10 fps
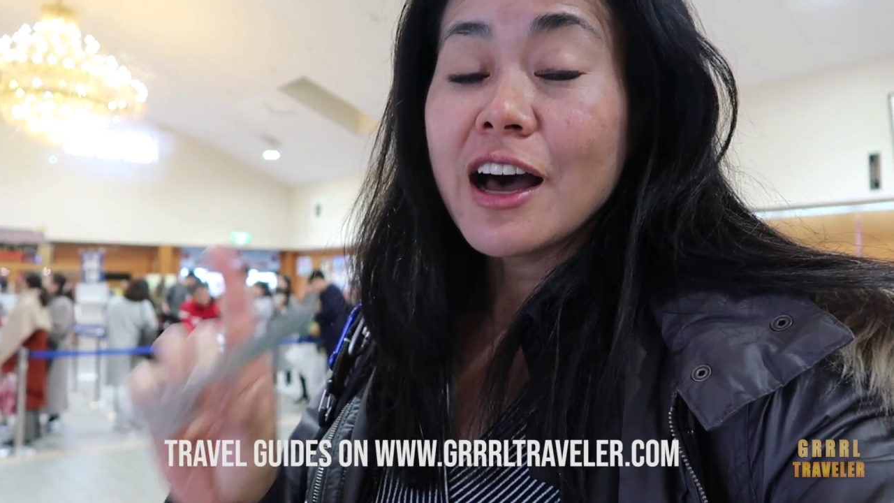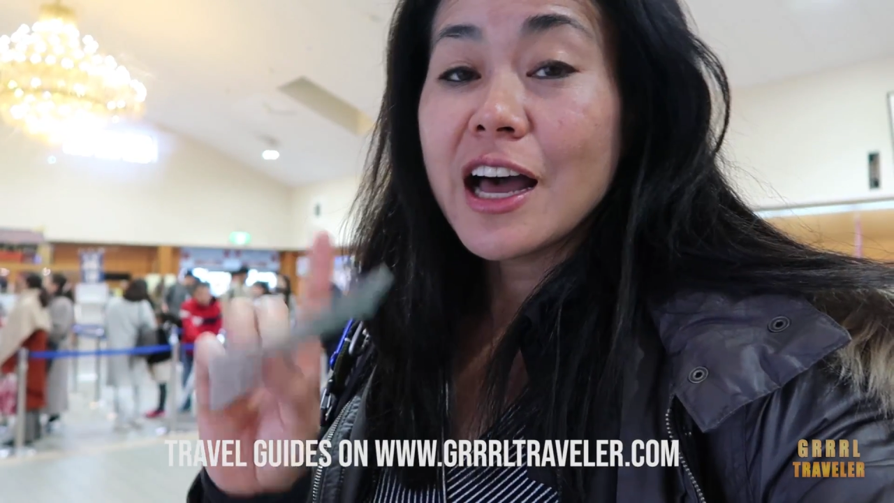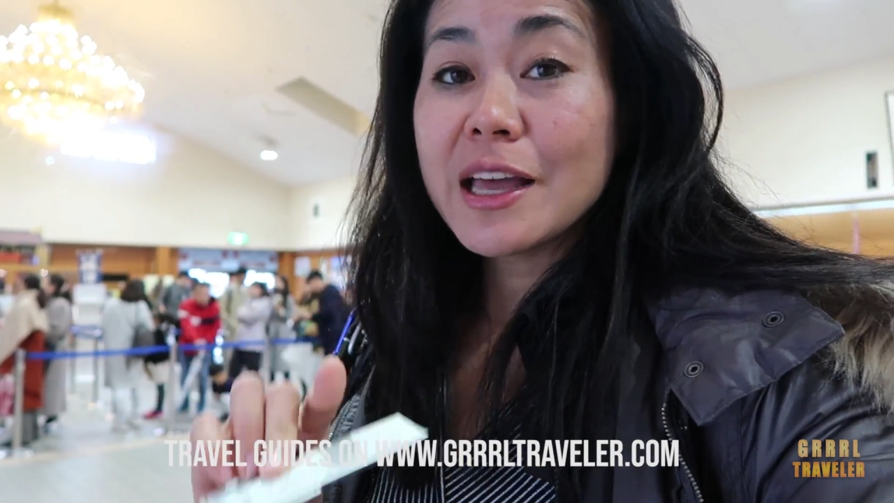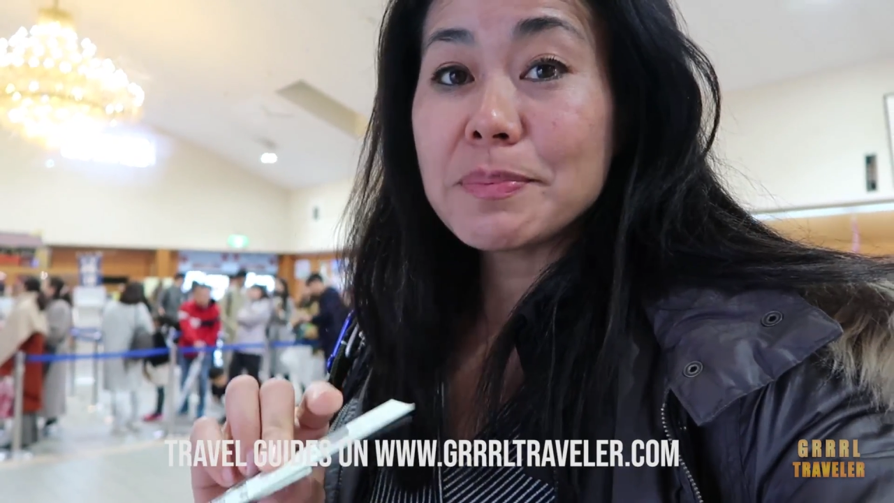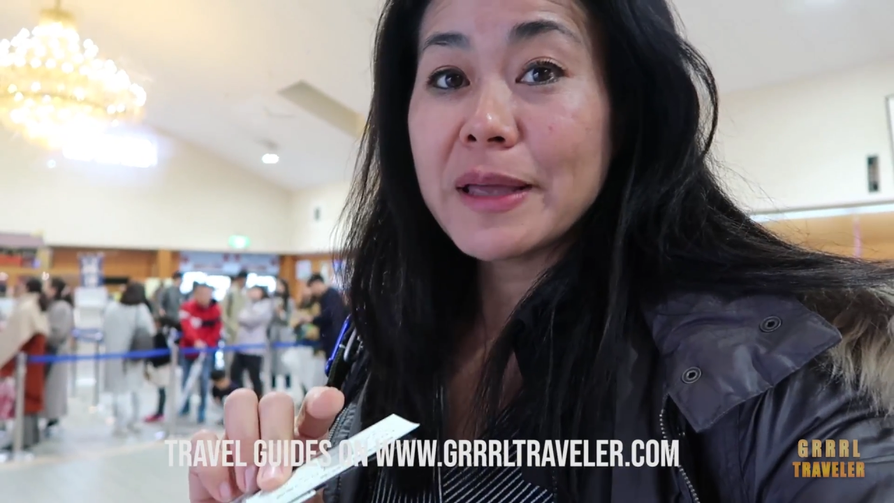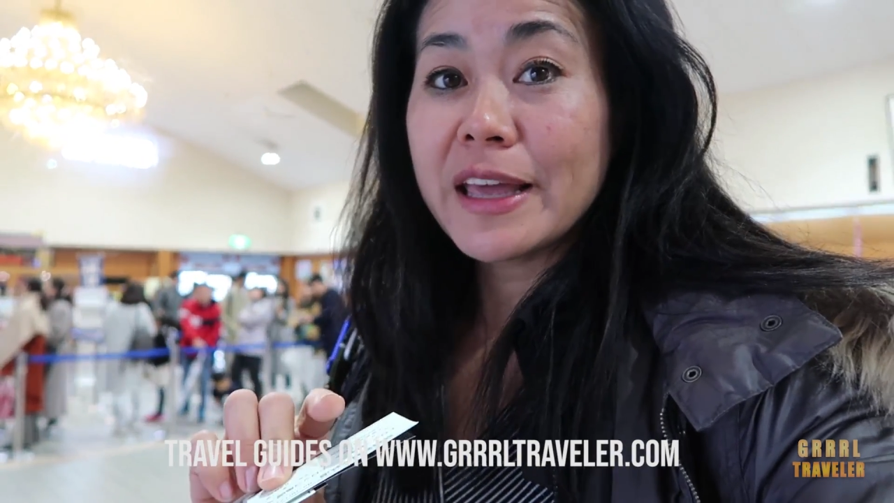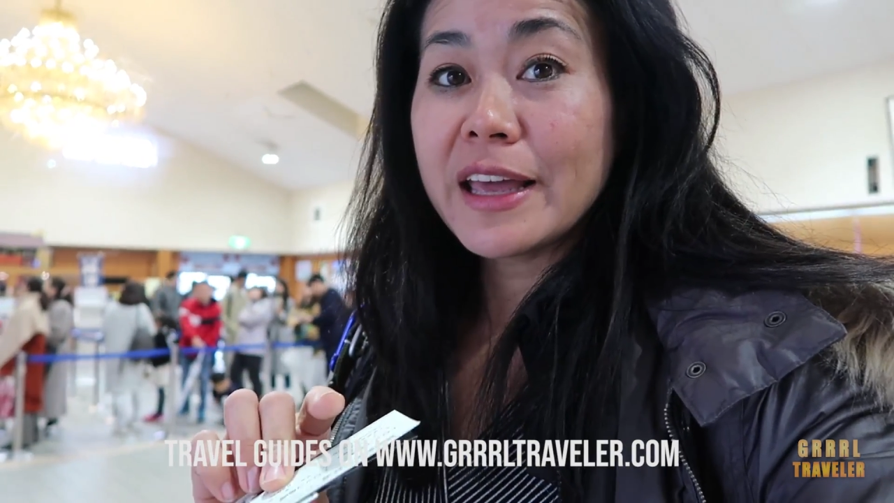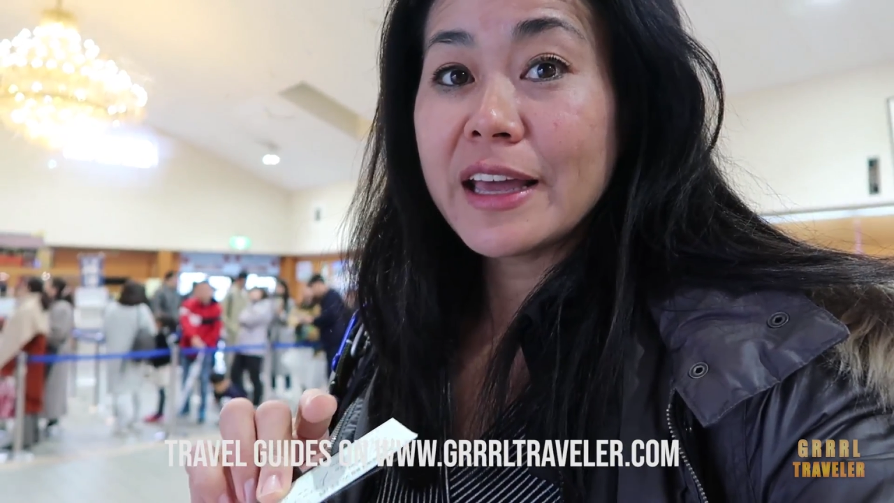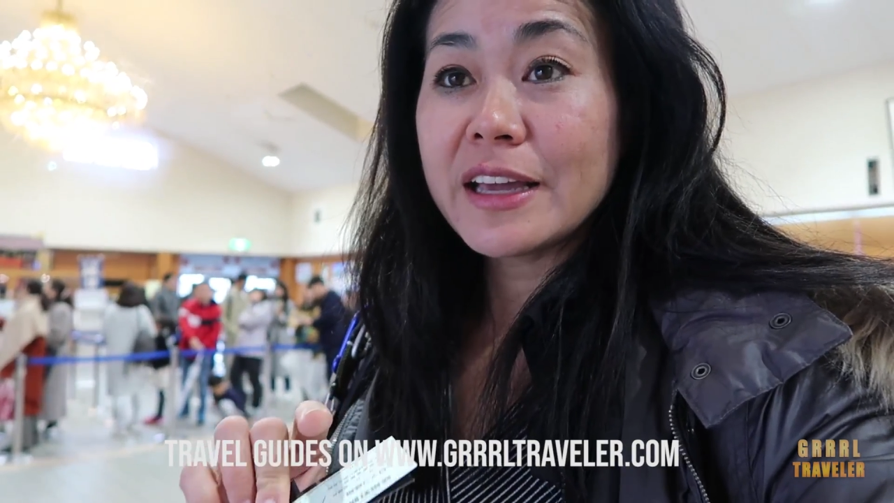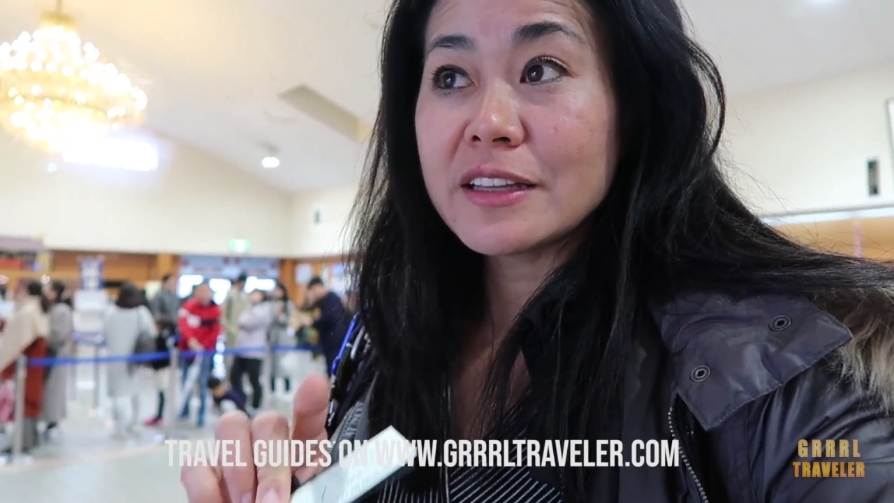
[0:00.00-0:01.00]
I
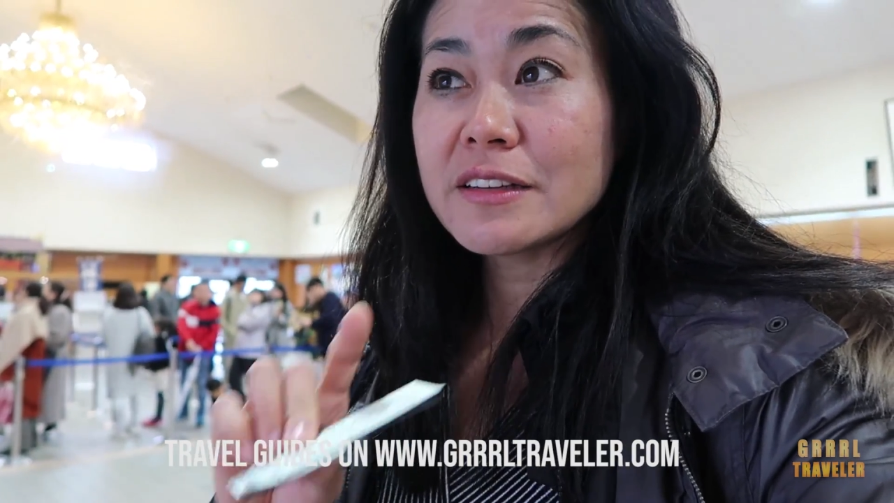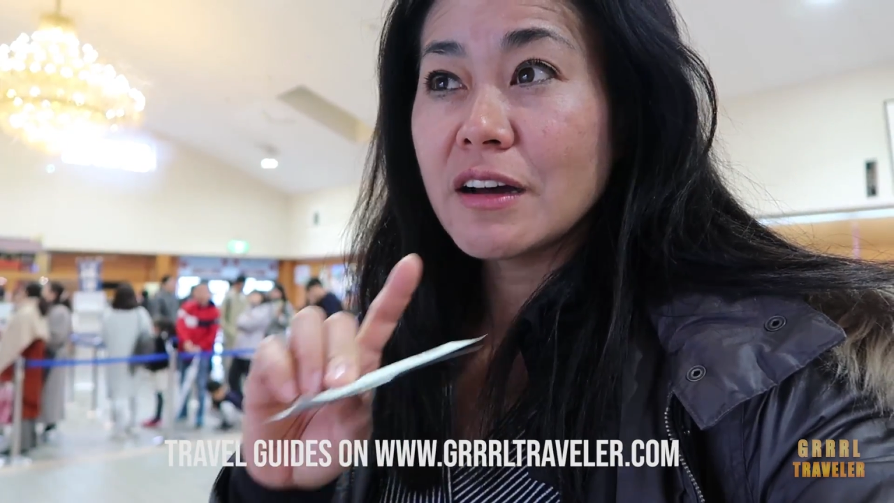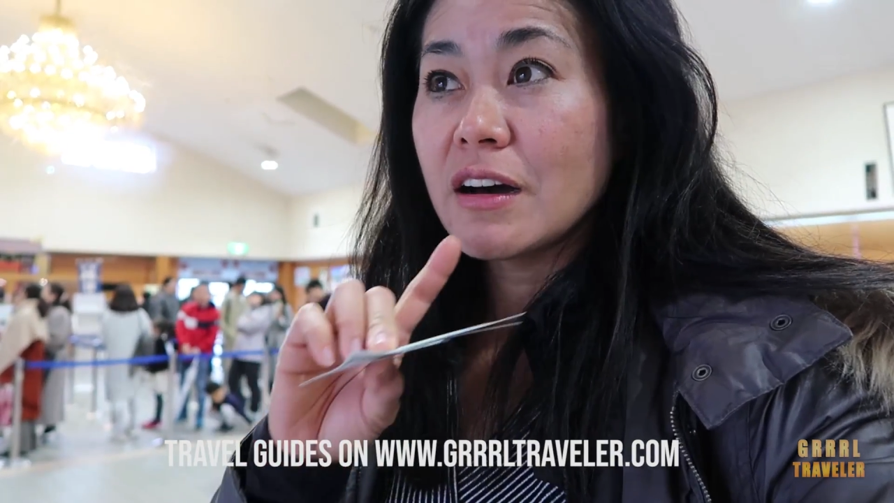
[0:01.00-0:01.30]
paid